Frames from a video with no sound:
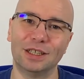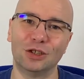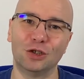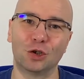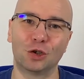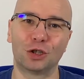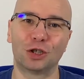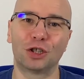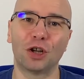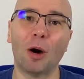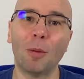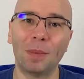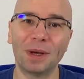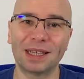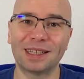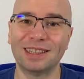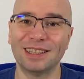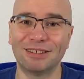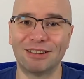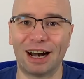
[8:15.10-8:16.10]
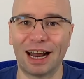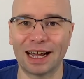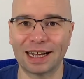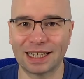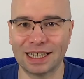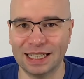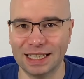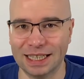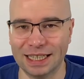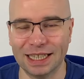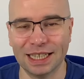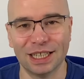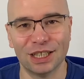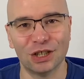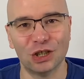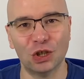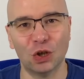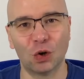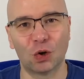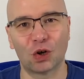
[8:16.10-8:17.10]
your topics hierarchy,
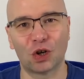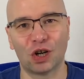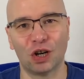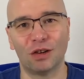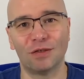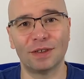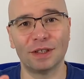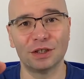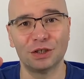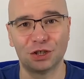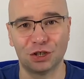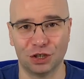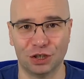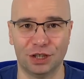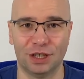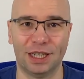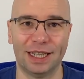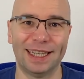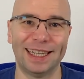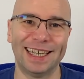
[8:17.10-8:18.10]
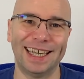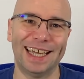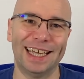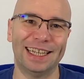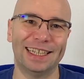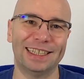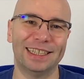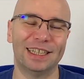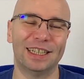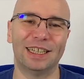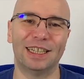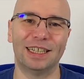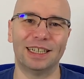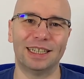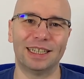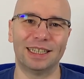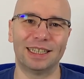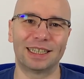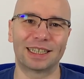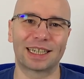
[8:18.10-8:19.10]
your convention, and
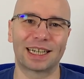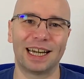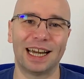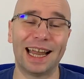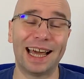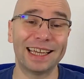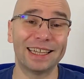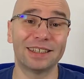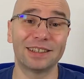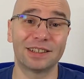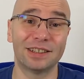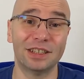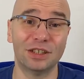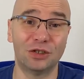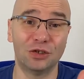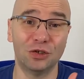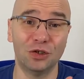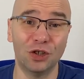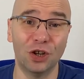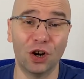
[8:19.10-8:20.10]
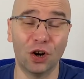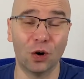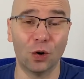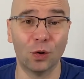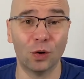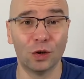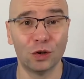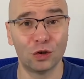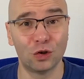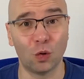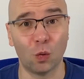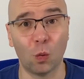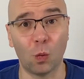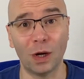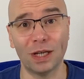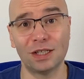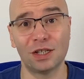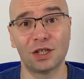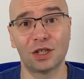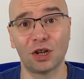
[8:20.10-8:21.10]
clients need to know to
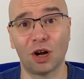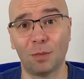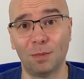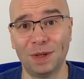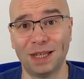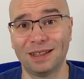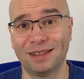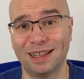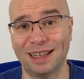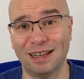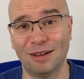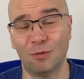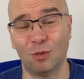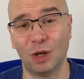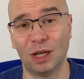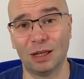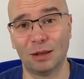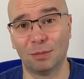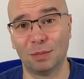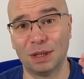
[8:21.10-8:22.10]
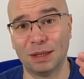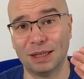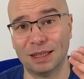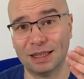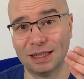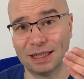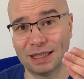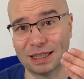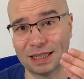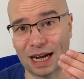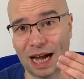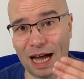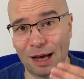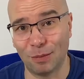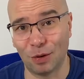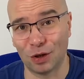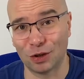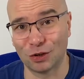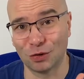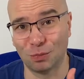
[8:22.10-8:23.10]
which topic they will be
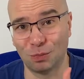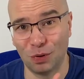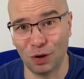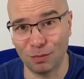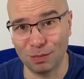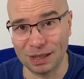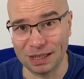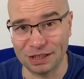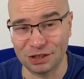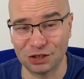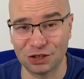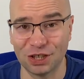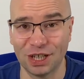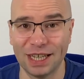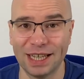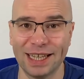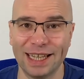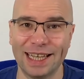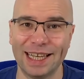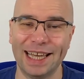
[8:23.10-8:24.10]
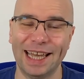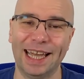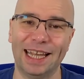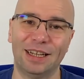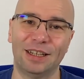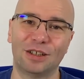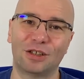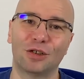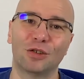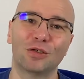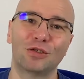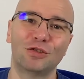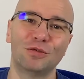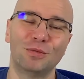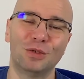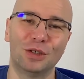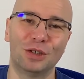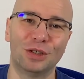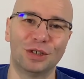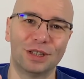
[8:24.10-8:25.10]
able to publish, and
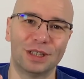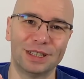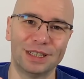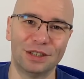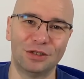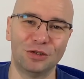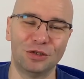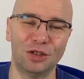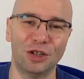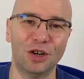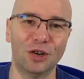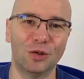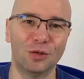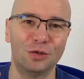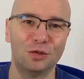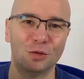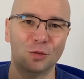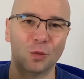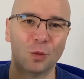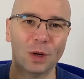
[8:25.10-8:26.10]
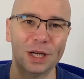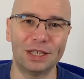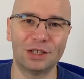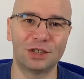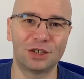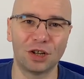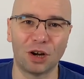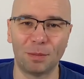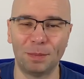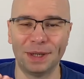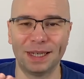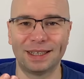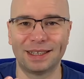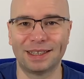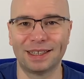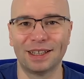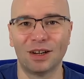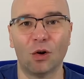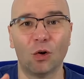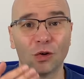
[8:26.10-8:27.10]
consumers need to know to which
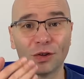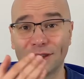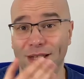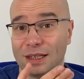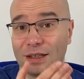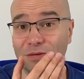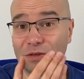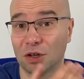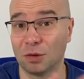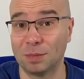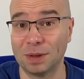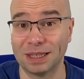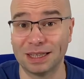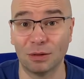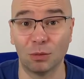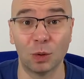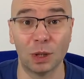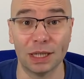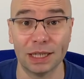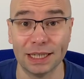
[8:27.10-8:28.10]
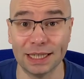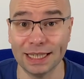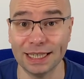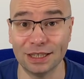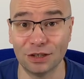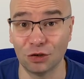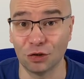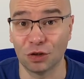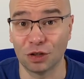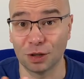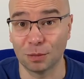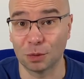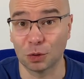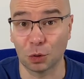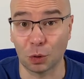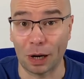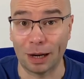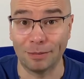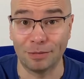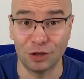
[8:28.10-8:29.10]
topic or set of topics they will need to
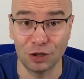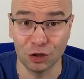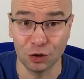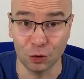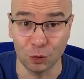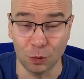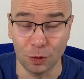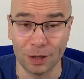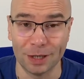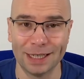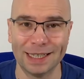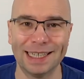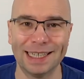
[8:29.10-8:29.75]
subscribe to.